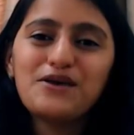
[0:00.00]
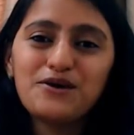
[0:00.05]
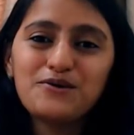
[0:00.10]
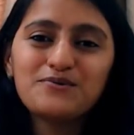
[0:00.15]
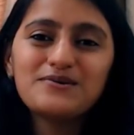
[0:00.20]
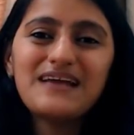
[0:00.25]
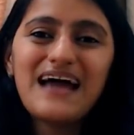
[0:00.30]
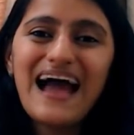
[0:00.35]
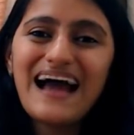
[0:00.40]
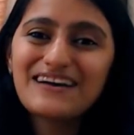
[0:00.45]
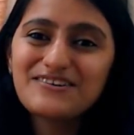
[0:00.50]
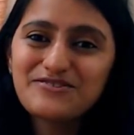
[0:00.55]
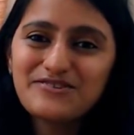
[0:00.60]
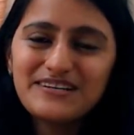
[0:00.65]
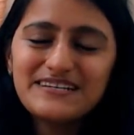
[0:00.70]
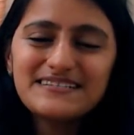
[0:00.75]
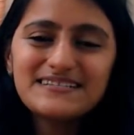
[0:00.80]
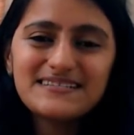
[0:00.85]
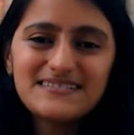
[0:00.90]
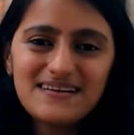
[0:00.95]
you would
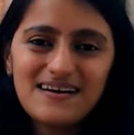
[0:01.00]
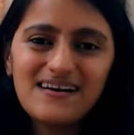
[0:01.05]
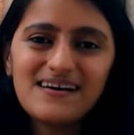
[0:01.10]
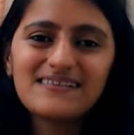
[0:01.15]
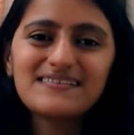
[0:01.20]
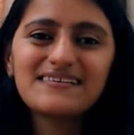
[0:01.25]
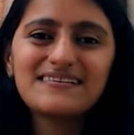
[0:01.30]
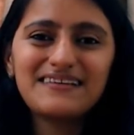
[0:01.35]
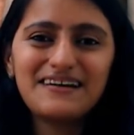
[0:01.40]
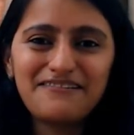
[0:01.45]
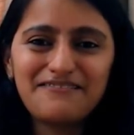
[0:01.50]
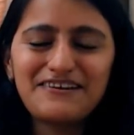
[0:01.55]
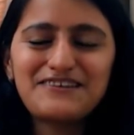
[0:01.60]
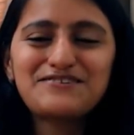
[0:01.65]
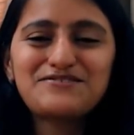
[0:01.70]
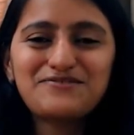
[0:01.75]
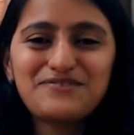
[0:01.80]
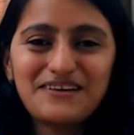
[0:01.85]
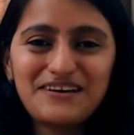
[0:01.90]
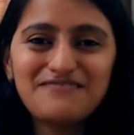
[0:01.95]
actually start
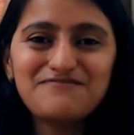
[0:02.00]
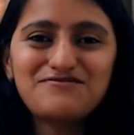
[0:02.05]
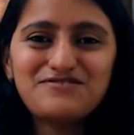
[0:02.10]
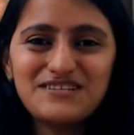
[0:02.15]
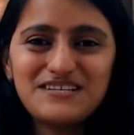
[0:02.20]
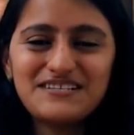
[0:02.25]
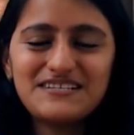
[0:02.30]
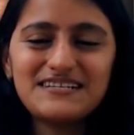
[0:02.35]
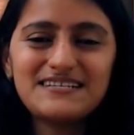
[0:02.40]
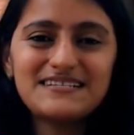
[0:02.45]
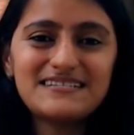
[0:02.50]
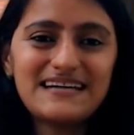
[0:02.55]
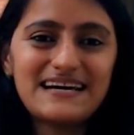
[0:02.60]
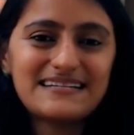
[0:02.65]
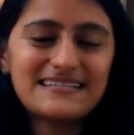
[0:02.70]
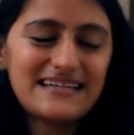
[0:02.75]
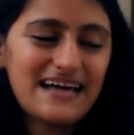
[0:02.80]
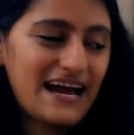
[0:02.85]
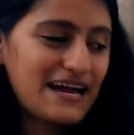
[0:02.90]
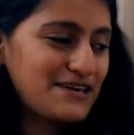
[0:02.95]
loving to give GTs
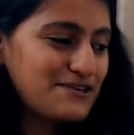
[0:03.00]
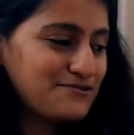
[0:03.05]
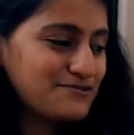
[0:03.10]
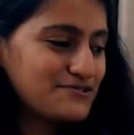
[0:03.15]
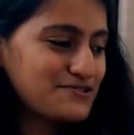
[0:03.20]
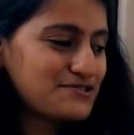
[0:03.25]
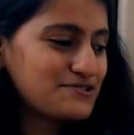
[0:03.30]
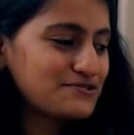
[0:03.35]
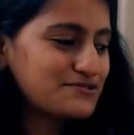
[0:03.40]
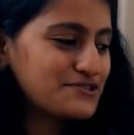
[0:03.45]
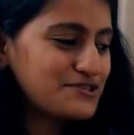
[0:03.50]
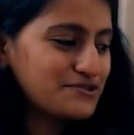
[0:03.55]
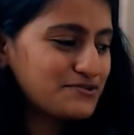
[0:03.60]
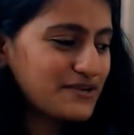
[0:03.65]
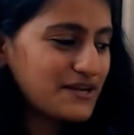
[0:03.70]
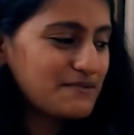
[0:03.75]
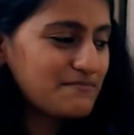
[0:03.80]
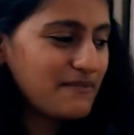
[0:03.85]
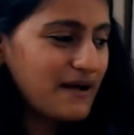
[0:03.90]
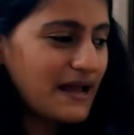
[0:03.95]
as I used to
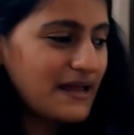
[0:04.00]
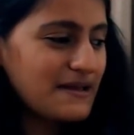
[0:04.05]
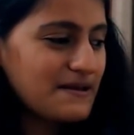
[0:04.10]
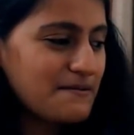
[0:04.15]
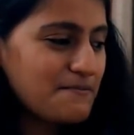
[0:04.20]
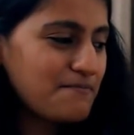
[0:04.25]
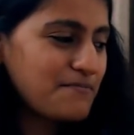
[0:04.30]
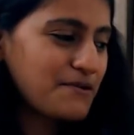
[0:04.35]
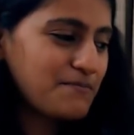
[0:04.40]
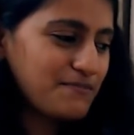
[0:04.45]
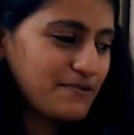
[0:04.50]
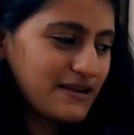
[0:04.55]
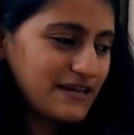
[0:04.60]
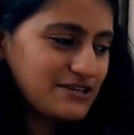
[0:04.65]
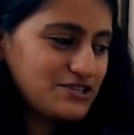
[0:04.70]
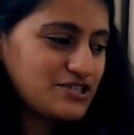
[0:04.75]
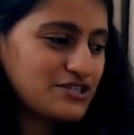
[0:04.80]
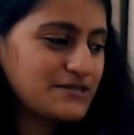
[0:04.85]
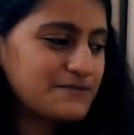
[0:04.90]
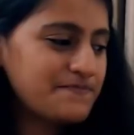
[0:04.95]
during my
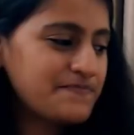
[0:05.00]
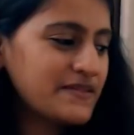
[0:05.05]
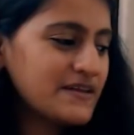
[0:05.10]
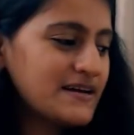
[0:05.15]
preparation.